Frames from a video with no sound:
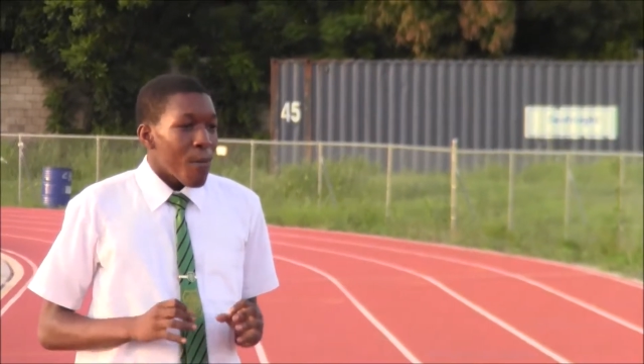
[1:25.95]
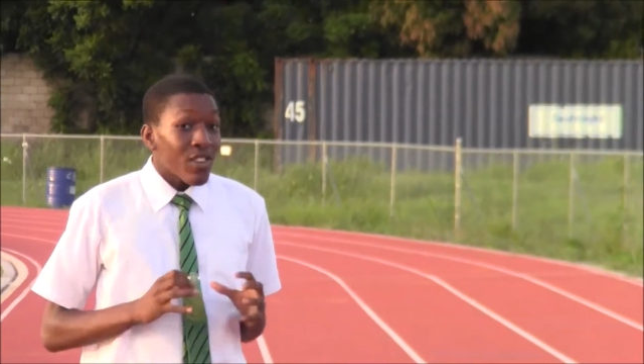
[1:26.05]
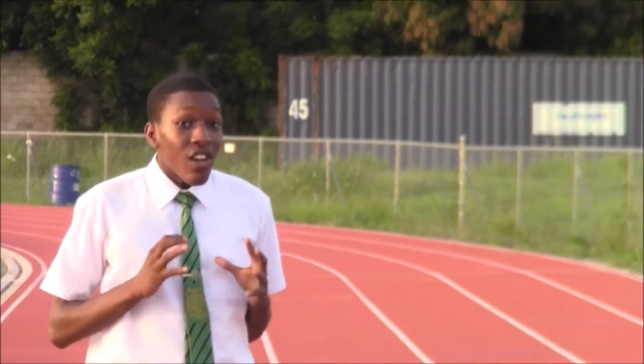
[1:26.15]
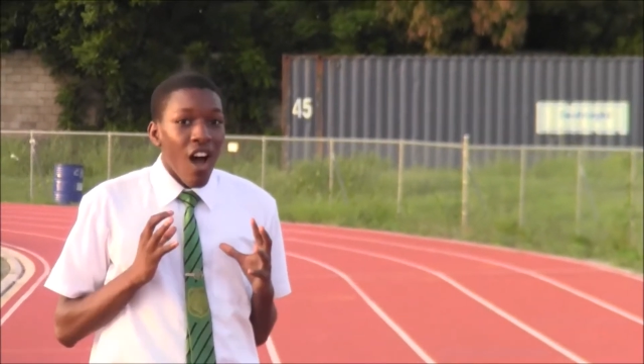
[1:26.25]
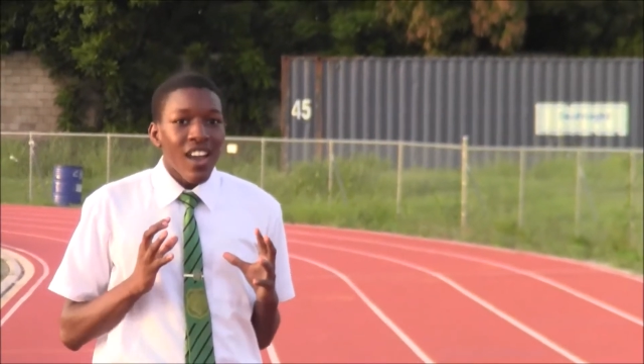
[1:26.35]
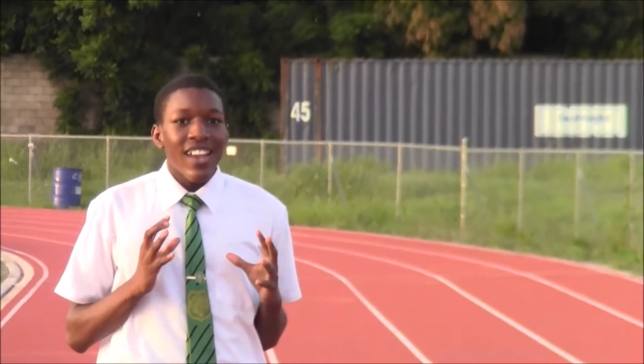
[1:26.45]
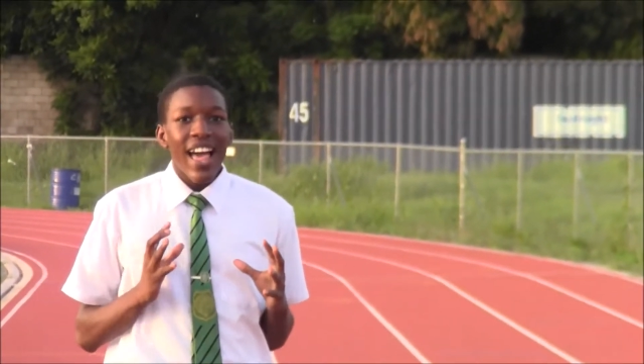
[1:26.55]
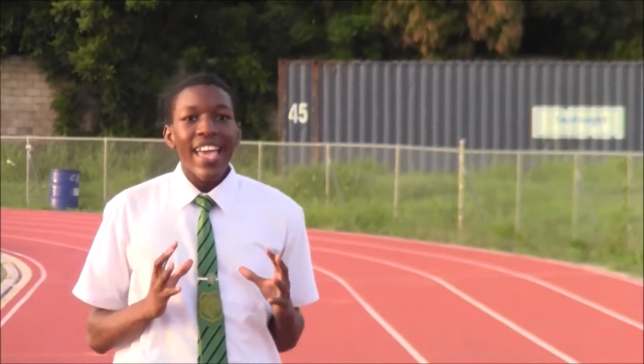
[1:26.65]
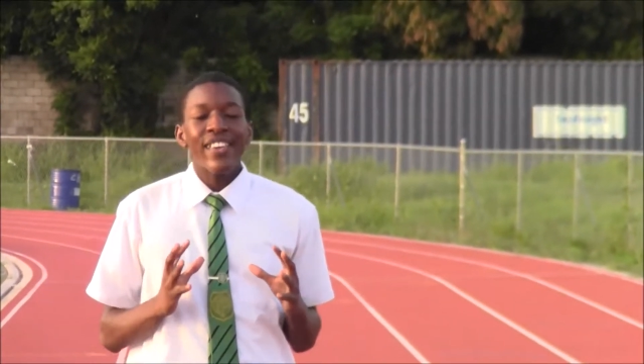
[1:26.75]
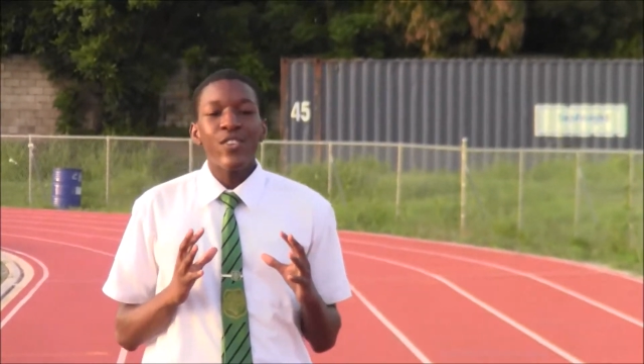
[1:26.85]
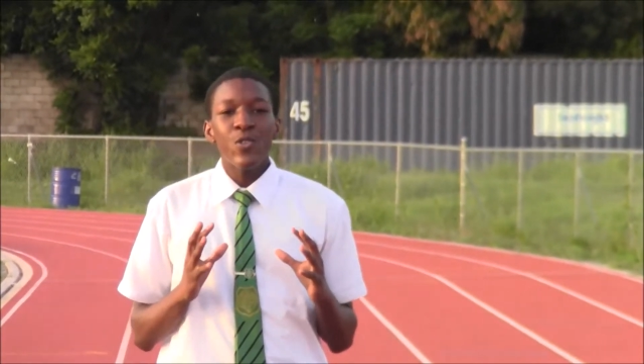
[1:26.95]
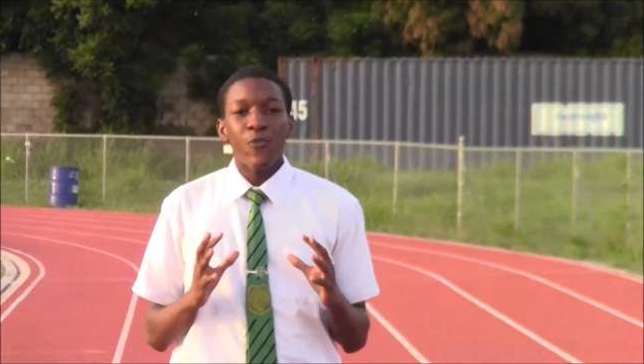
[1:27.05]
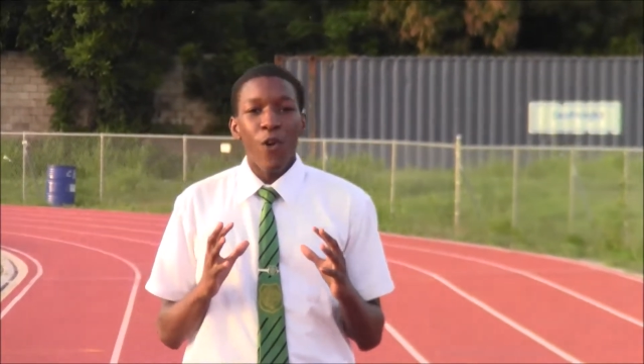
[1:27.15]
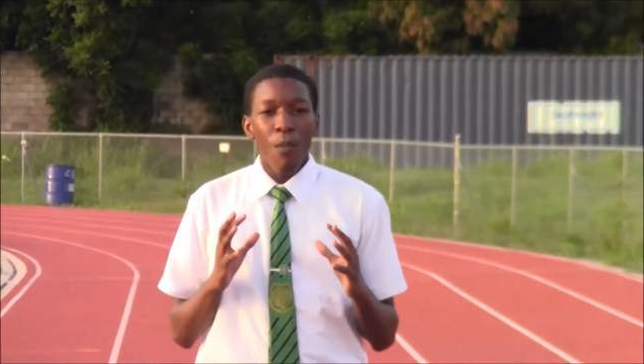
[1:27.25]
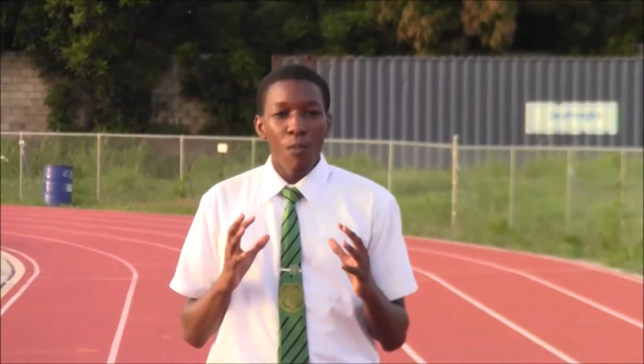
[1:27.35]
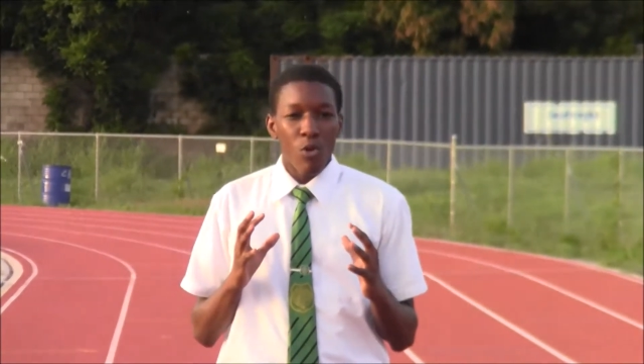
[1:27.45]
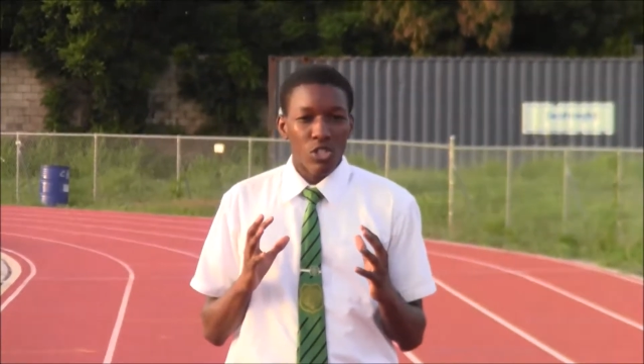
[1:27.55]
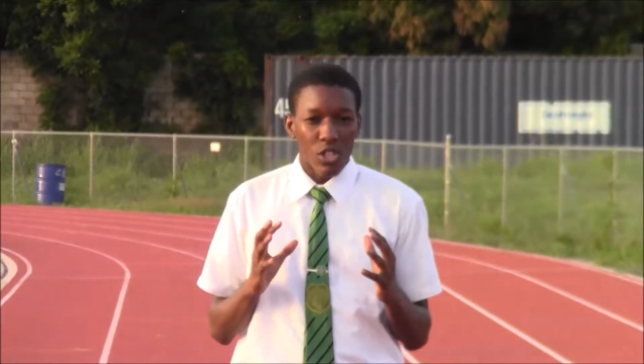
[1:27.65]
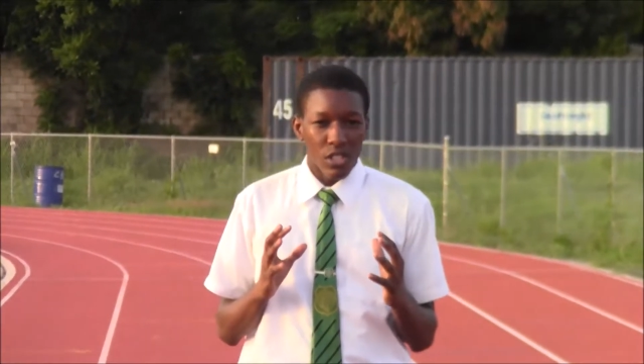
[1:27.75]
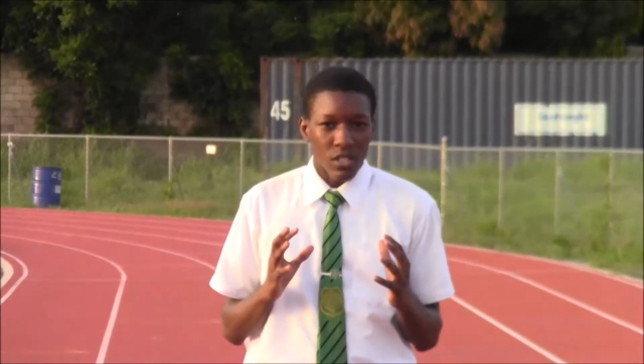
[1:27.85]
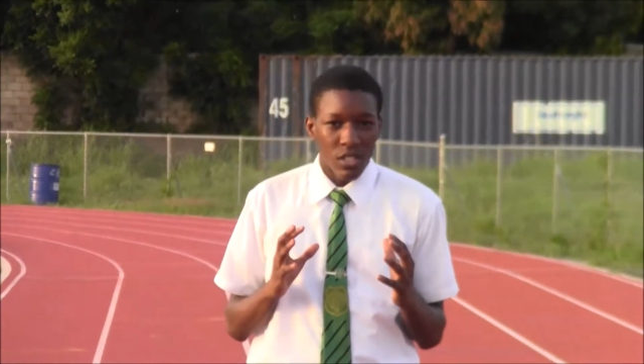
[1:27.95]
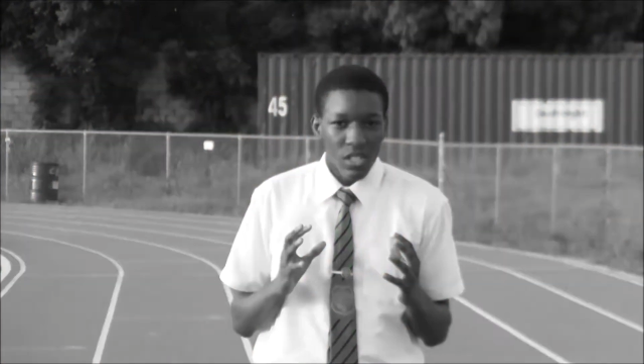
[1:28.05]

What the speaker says: But unlike uniform motion,